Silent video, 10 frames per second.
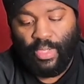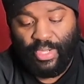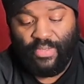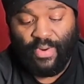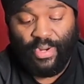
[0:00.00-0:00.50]

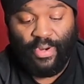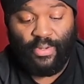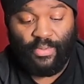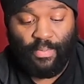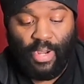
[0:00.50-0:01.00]
This right here
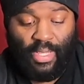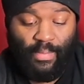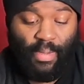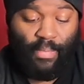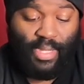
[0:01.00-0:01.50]
is probably
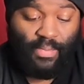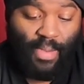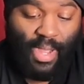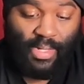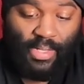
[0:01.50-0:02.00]
my best
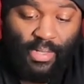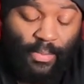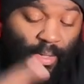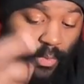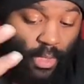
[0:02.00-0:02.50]
box. I
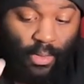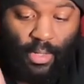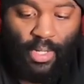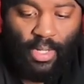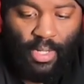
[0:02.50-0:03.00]
mean, well,
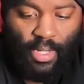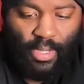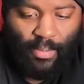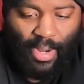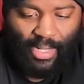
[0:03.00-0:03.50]

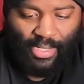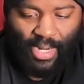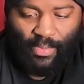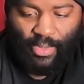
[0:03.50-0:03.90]
the box that I